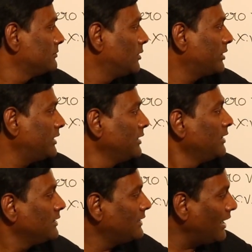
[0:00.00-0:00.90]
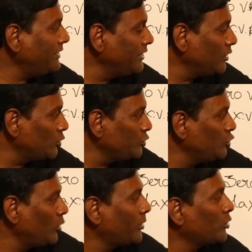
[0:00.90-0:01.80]
Okay, that nearer to
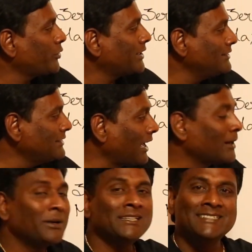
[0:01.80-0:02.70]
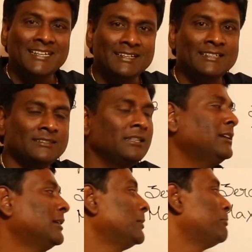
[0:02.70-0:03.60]
0 power factor is r by z is
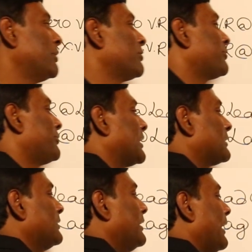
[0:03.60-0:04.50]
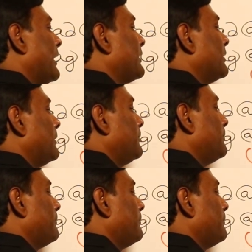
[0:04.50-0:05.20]
the power factor angle.